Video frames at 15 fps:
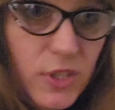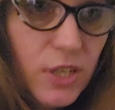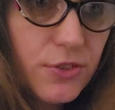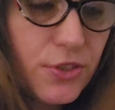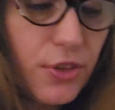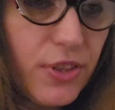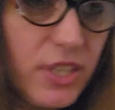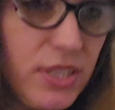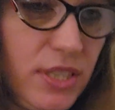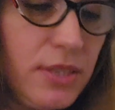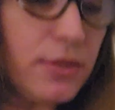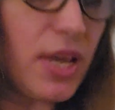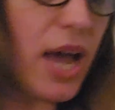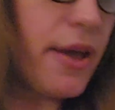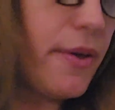so this
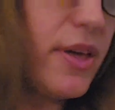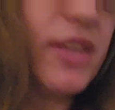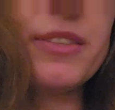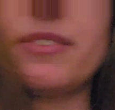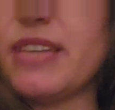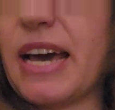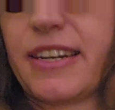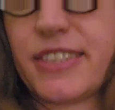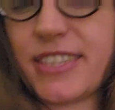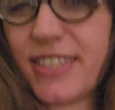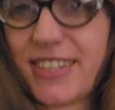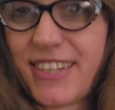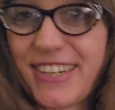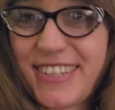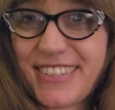is, it's Saturday
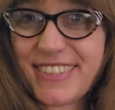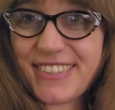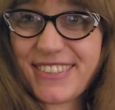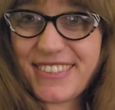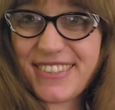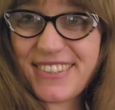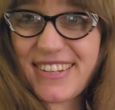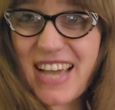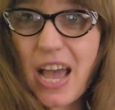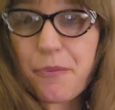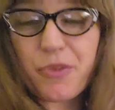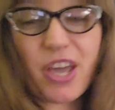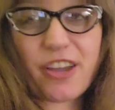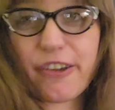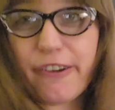night. I'm
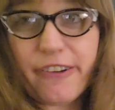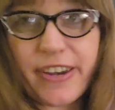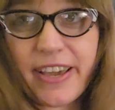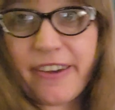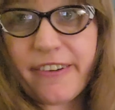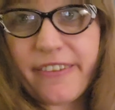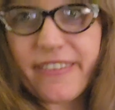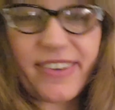not going out.